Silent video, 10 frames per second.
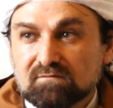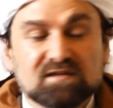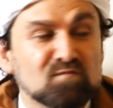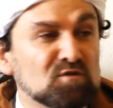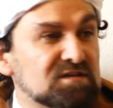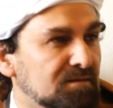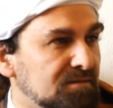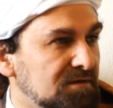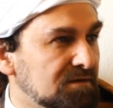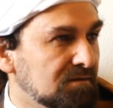While the
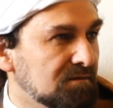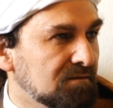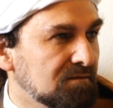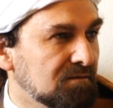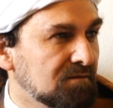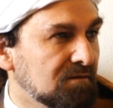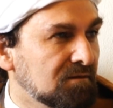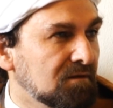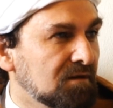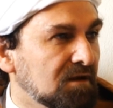Muslims
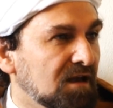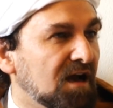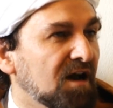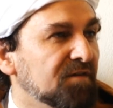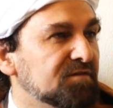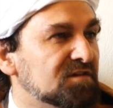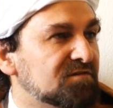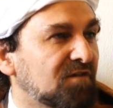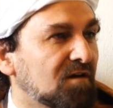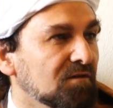have to
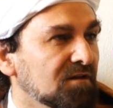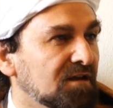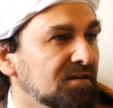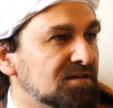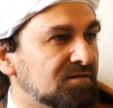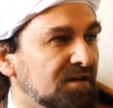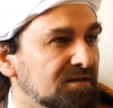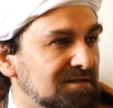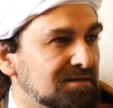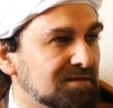struggle in the
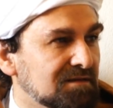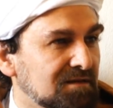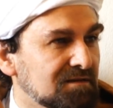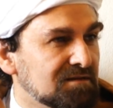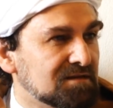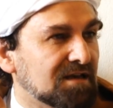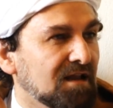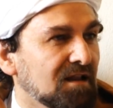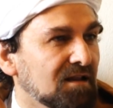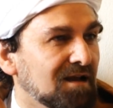streets to
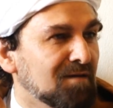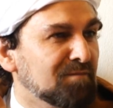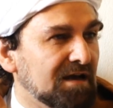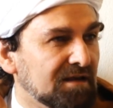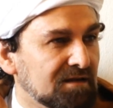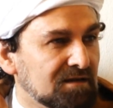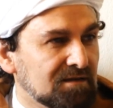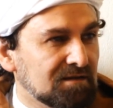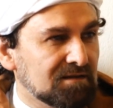sell and buy